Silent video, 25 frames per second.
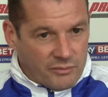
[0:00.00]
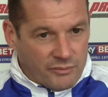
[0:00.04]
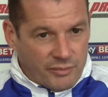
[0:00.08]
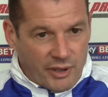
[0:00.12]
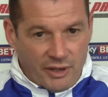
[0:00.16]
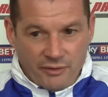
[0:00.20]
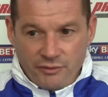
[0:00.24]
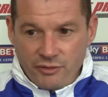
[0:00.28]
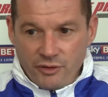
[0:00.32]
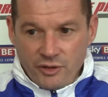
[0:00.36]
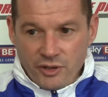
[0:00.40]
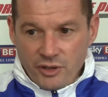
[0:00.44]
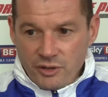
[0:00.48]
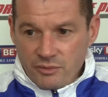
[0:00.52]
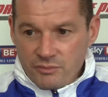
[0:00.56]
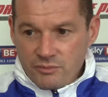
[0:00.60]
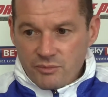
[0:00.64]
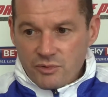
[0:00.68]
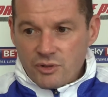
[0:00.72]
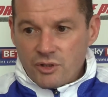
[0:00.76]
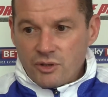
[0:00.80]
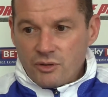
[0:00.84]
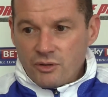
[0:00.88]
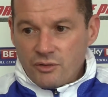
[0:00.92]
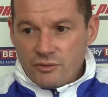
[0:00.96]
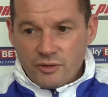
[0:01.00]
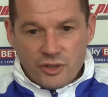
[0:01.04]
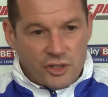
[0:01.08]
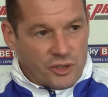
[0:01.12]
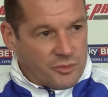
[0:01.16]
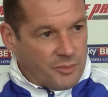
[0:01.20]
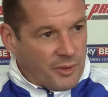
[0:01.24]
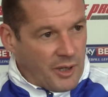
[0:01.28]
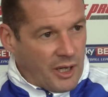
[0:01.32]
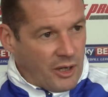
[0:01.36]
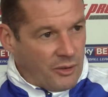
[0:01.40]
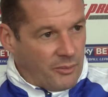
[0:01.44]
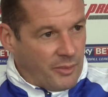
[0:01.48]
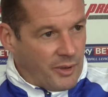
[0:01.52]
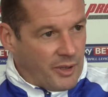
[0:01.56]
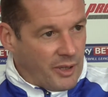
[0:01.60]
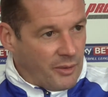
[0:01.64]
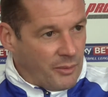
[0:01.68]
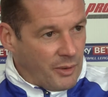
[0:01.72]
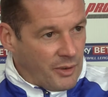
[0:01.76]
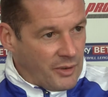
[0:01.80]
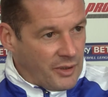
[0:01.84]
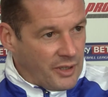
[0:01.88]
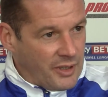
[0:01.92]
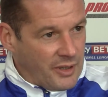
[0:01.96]
Bradford are two divisions below, but
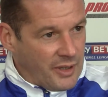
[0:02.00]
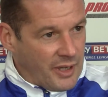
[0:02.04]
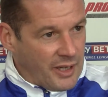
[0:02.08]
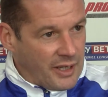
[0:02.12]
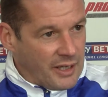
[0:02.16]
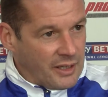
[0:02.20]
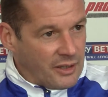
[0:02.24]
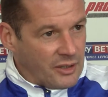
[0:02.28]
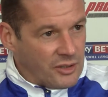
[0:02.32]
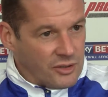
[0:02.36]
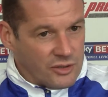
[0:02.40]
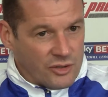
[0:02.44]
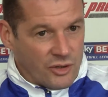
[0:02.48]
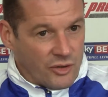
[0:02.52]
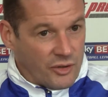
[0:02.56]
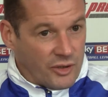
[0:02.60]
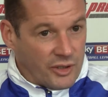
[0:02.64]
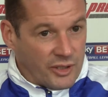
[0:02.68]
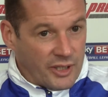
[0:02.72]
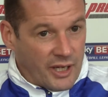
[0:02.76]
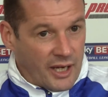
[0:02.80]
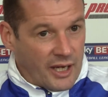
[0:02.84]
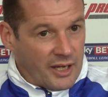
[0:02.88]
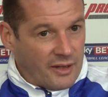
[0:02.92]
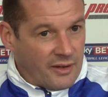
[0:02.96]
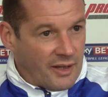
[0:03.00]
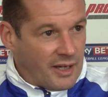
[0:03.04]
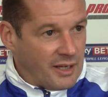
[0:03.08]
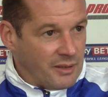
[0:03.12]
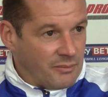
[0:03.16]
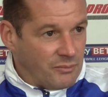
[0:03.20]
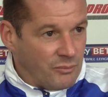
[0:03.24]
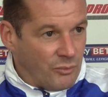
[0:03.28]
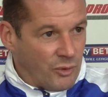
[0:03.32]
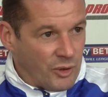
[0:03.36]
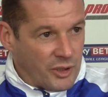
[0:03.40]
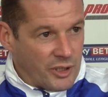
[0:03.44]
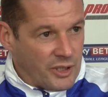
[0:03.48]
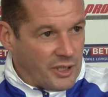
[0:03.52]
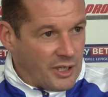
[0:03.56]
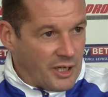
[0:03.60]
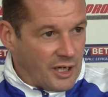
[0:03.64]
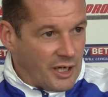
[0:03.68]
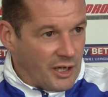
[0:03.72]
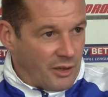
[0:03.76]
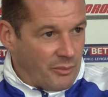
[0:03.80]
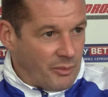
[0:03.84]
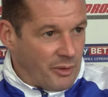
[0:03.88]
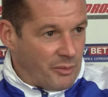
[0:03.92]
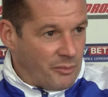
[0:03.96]
they won, didn't they? Because on the day, they wanted
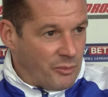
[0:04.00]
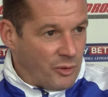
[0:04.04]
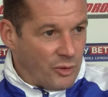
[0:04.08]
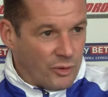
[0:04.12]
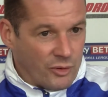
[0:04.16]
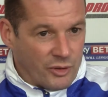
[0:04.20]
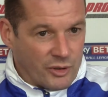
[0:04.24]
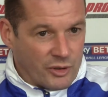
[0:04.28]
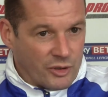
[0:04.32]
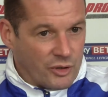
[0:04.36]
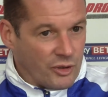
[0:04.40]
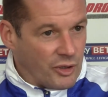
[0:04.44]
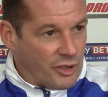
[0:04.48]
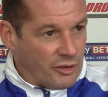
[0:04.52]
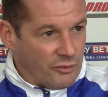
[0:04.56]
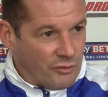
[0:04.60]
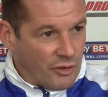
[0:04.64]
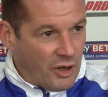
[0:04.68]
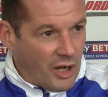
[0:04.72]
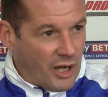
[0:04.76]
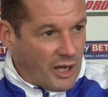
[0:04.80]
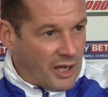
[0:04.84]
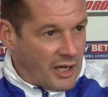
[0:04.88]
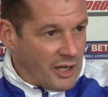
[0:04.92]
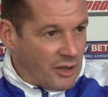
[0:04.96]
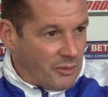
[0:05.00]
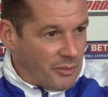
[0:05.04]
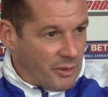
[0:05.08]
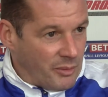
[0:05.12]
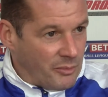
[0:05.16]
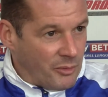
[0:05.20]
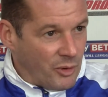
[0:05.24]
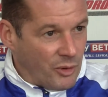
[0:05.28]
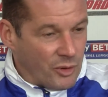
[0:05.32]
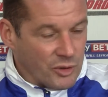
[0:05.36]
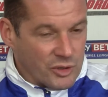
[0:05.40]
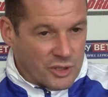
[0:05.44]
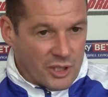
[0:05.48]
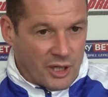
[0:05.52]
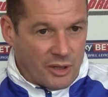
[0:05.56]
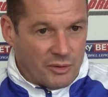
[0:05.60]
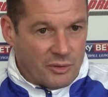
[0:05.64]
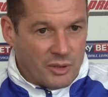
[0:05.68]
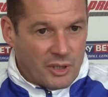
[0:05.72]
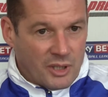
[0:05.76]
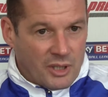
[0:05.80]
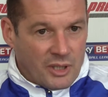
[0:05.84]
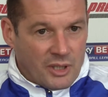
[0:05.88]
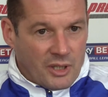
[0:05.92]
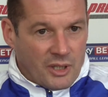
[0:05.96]
it a little bit more and got it right a little bit more.
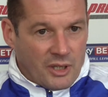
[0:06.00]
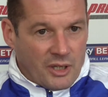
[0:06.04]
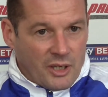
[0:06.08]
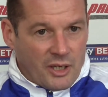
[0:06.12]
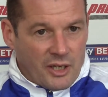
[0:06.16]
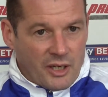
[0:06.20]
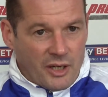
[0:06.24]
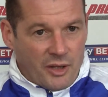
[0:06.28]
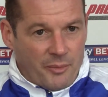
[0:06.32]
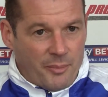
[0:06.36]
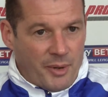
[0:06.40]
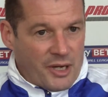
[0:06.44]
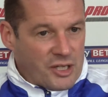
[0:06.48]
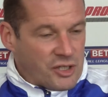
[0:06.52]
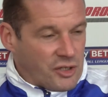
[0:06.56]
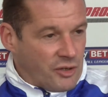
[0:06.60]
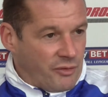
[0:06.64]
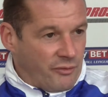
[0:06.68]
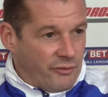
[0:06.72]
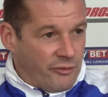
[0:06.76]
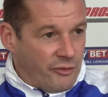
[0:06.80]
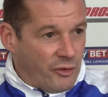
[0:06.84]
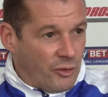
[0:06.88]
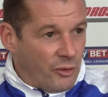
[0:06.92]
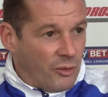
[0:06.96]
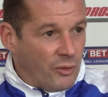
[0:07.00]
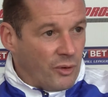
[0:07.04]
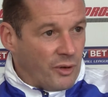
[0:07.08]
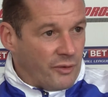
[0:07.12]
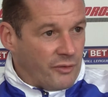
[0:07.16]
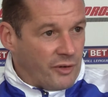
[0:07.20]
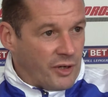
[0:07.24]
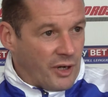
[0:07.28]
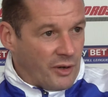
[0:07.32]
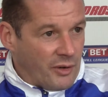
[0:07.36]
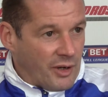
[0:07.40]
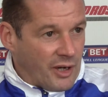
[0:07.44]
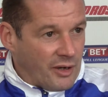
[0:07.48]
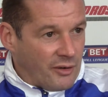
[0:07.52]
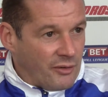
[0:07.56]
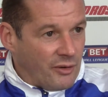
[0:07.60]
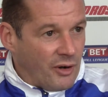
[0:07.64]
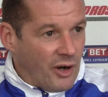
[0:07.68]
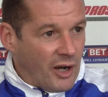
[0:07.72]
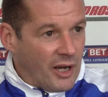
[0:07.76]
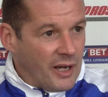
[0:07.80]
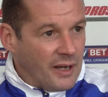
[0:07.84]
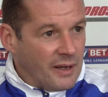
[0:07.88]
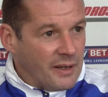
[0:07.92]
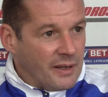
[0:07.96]
So, you know, the best can fall if you don't get it
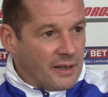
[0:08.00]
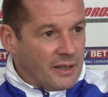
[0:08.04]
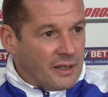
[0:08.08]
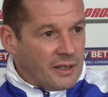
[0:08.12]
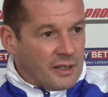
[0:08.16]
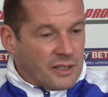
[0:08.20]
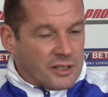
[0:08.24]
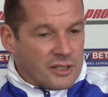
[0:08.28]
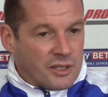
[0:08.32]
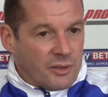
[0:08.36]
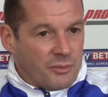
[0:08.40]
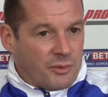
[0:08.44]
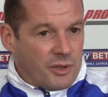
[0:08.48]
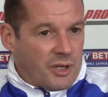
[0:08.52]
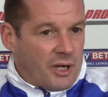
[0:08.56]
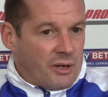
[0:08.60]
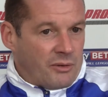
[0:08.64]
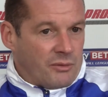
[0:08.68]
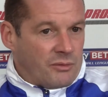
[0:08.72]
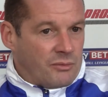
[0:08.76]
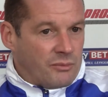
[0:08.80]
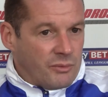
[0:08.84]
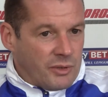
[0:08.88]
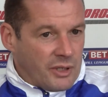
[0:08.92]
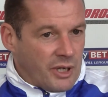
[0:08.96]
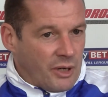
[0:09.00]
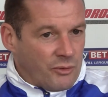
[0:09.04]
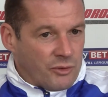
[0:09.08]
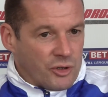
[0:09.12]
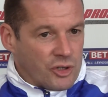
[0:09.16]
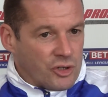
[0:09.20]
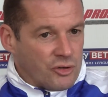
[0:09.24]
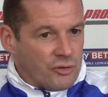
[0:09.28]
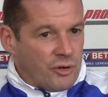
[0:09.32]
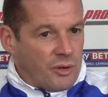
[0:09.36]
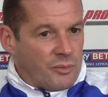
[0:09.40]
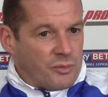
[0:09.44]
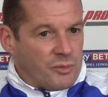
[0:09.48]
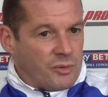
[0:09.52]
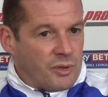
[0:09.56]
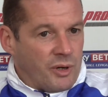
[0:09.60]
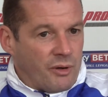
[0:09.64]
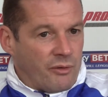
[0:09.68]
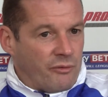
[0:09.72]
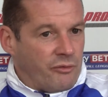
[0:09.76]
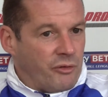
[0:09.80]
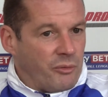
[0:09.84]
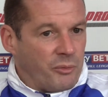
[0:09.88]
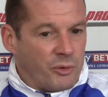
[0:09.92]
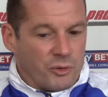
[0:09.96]
right. So we know the script, we
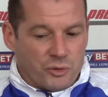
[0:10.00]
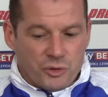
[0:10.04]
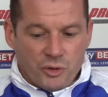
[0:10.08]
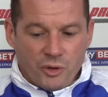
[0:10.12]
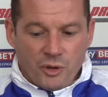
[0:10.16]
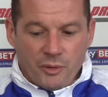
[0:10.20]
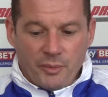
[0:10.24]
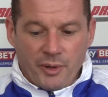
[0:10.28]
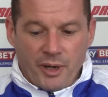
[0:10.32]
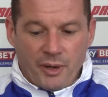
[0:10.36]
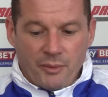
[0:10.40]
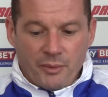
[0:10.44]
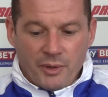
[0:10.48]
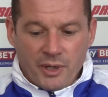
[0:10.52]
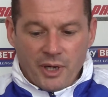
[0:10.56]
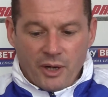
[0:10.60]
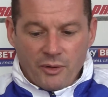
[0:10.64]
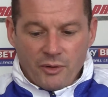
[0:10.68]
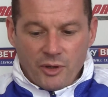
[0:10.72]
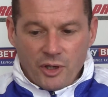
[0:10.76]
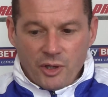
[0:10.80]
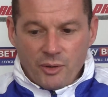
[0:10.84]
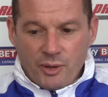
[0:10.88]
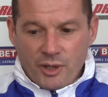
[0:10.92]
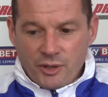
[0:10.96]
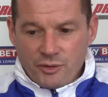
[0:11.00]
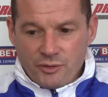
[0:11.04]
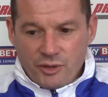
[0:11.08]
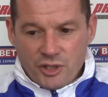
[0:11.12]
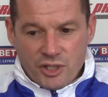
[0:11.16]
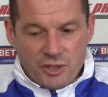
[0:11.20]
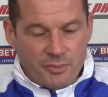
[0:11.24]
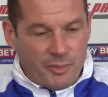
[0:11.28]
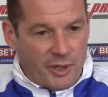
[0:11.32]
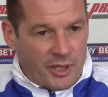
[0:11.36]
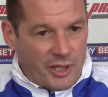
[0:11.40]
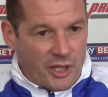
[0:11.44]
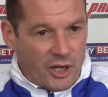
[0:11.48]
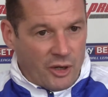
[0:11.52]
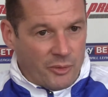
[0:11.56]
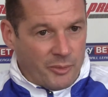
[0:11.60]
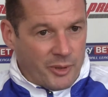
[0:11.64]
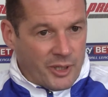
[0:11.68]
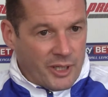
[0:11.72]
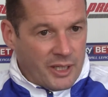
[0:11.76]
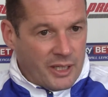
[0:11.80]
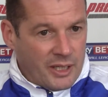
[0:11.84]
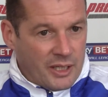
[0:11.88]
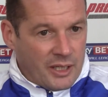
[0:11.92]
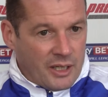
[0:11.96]
know what football's all about. We know that you underestimate
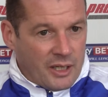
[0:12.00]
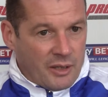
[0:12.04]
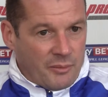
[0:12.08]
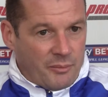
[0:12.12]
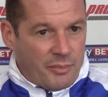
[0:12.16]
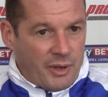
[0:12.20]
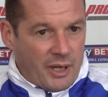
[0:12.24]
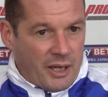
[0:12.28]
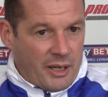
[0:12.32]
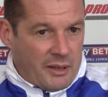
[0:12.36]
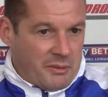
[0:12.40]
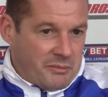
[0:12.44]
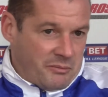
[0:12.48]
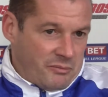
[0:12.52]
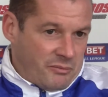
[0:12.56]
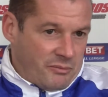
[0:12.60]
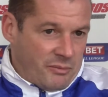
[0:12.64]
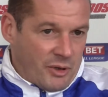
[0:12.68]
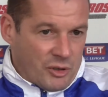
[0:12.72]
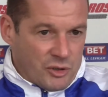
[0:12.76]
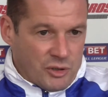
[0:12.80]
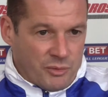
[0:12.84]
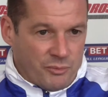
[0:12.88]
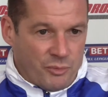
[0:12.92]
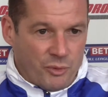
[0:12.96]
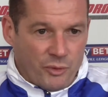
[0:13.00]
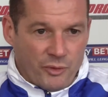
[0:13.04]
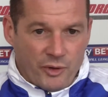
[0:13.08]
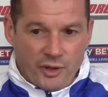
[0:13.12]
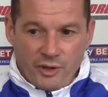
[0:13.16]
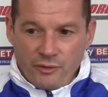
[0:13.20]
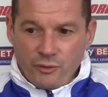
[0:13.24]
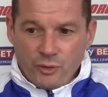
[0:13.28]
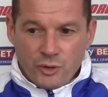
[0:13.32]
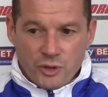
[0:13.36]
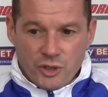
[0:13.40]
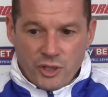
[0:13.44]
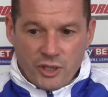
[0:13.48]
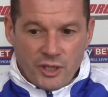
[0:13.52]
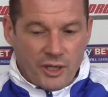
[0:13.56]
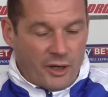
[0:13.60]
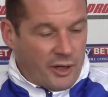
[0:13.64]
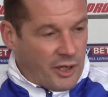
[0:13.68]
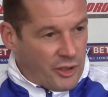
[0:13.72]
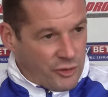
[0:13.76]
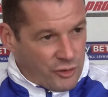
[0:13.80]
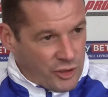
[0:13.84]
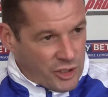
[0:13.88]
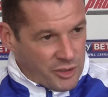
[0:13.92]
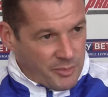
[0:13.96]
nobody, but the most important thing, boys, is that you
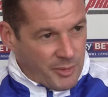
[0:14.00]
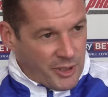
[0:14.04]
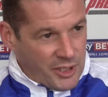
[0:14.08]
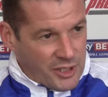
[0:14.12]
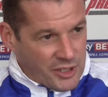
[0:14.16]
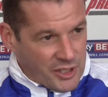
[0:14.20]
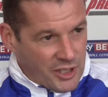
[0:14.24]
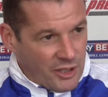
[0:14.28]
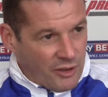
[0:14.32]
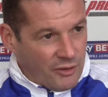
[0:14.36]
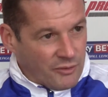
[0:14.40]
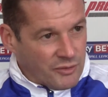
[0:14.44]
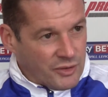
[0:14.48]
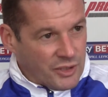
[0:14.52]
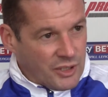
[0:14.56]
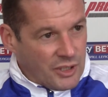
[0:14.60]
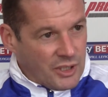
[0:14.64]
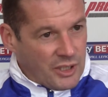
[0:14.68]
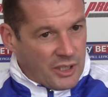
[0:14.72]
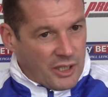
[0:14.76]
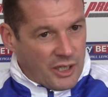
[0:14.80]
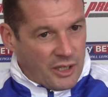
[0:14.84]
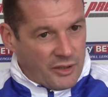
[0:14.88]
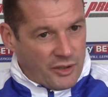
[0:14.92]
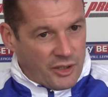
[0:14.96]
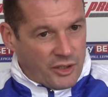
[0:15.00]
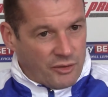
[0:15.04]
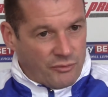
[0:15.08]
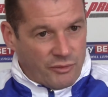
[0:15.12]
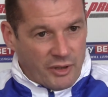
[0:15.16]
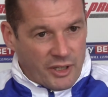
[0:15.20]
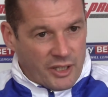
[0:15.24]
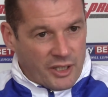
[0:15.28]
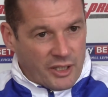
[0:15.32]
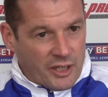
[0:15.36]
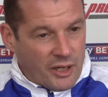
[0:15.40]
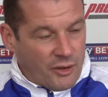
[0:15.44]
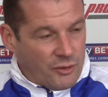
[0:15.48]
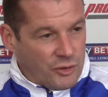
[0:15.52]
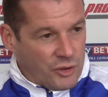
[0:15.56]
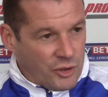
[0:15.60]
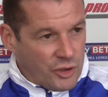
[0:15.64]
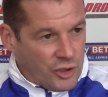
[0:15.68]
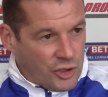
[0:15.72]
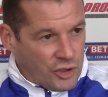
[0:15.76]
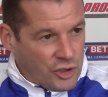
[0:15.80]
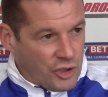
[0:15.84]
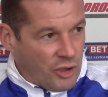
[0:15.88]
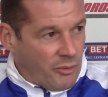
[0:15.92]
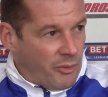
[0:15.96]
don't underestimate yourselves and that you're ready to go and do
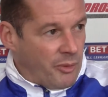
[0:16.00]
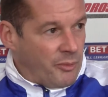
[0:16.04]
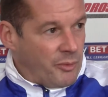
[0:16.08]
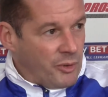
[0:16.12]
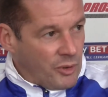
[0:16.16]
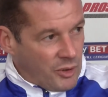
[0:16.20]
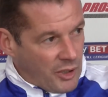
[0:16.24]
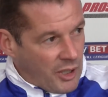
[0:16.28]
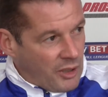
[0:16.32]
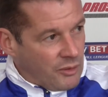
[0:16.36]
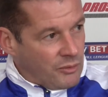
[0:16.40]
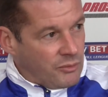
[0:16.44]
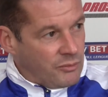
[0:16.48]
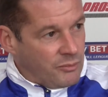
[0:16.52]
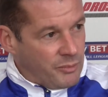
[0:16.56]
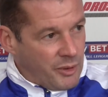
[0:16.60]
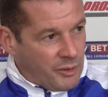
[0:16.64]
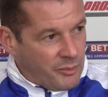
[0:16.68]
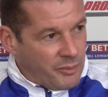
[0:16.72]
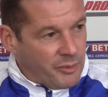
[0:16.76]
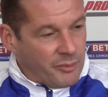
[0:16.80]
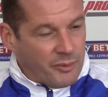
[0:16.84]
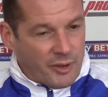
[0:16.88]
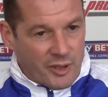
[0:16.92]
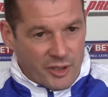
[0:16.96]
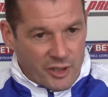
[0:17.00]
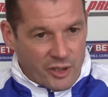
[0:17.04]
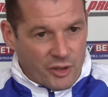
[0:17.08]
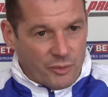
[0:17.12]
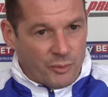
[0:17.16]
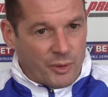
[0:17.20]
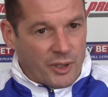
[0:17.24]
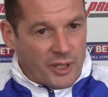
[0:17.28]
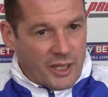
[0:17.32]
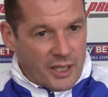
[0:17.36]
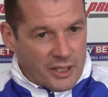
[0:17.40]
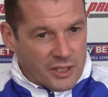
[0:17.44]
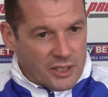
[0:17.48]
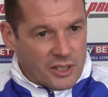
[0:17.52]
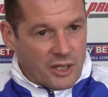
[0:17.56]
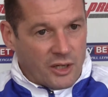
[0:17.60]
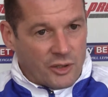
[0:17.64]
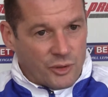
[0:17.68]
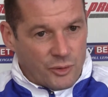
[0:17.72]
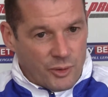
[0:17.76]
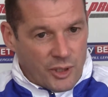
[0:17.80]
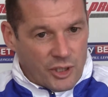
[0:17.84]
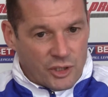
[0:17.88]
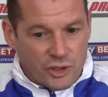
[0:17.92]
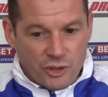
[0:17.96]
your job. And we'll be ready at the weekend to go
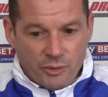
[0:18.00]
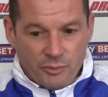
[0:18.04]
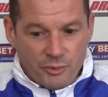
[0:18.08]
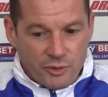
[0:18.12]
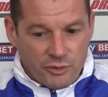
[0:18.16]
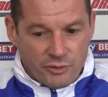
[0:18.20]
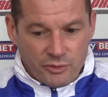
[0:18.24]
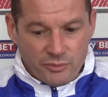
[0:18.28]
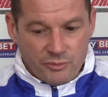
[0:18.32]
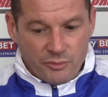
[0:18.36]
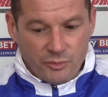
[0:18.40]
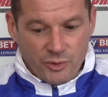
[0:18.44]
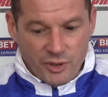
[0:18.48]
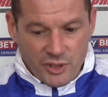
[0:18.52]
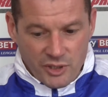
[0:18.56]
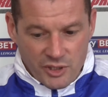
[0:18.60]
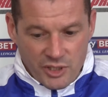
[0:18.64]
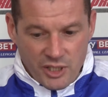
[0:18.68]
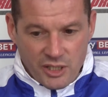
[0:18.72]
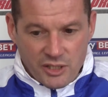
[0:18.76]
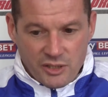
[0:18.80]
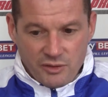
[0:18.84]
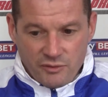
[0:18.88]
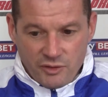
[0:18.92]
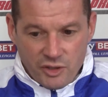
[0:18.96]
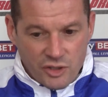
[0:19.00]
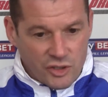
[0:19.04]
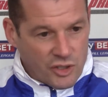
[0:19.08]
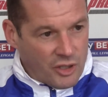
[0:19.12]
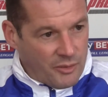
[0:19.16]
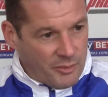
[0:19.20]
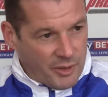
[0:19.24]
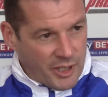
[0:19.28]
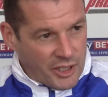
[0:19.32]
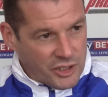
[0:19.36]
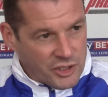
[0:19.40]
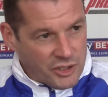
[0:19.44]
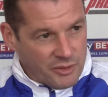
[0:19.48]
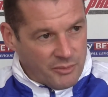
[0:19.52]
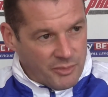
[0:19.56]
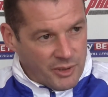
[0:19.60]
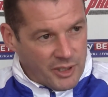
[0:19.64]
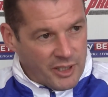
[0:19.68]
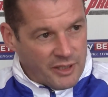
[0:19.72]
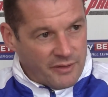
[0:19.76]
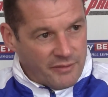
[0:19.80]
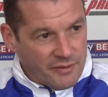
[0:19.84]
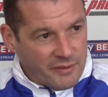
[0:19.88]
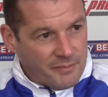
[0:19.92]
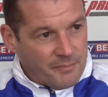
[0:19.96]
and do our job with a sense of determination and
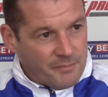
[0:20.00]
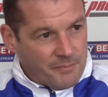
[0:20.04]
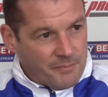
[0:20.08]
belief.